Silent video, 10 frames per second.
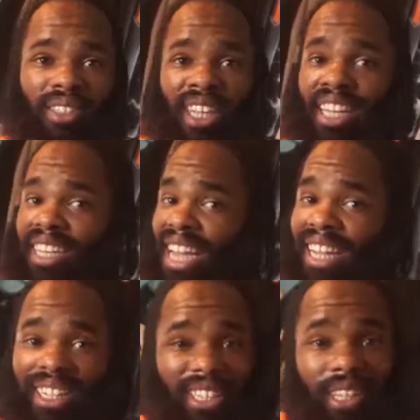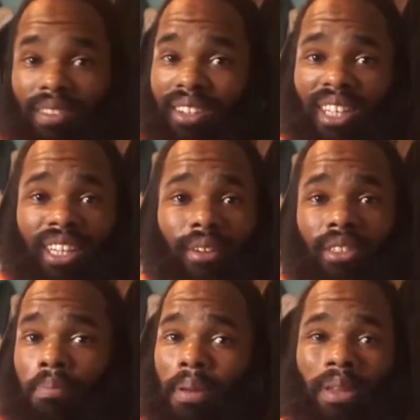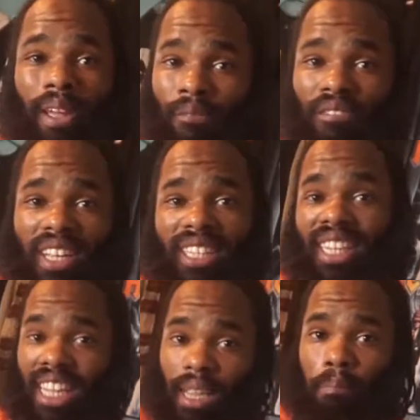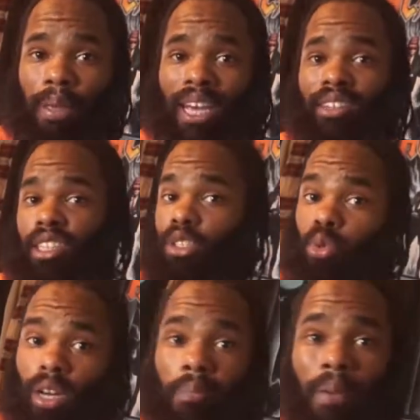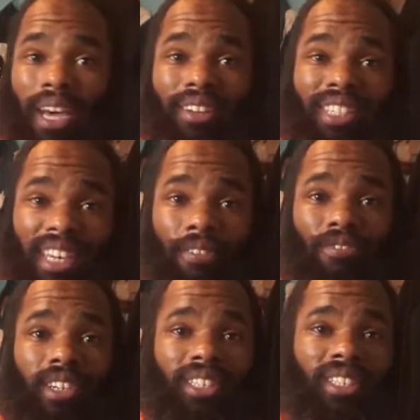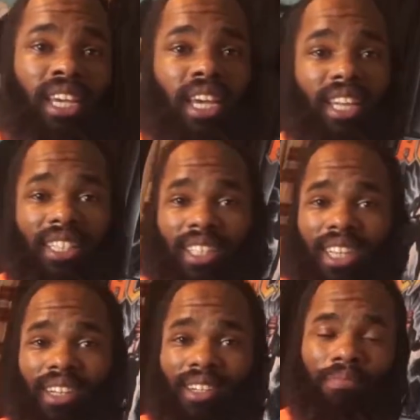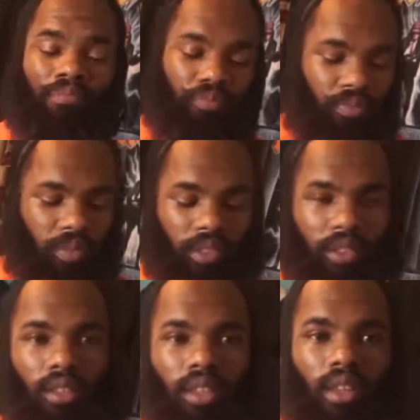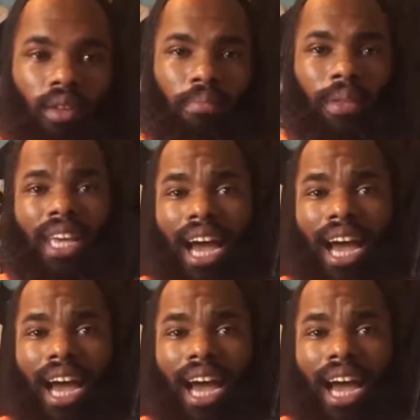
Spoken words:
Then that can lead up to maybe a 15-pound or 20-pound difference. And it's going to be